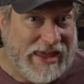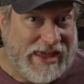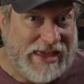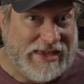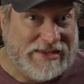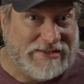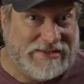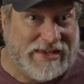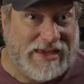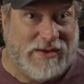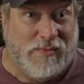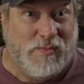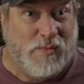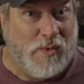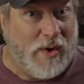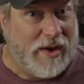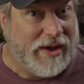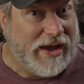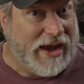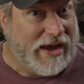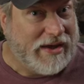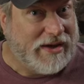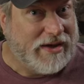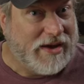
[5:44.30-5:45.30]
easy
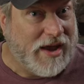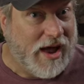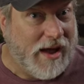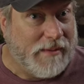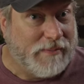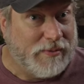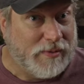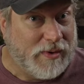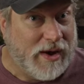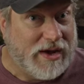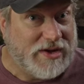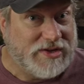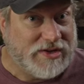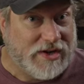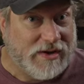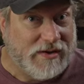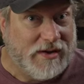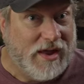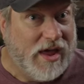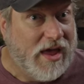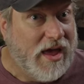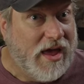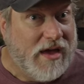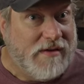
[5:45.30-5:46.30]
one-handed operation
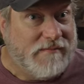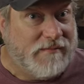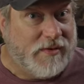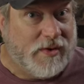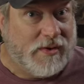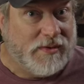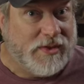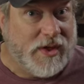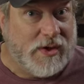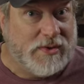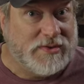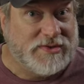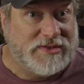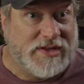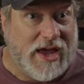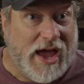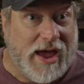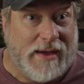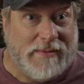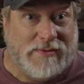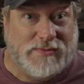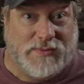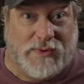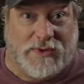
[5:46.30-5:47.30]
for those
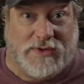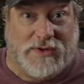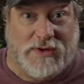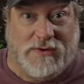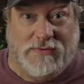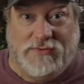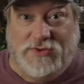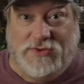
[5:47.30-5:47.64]
times when you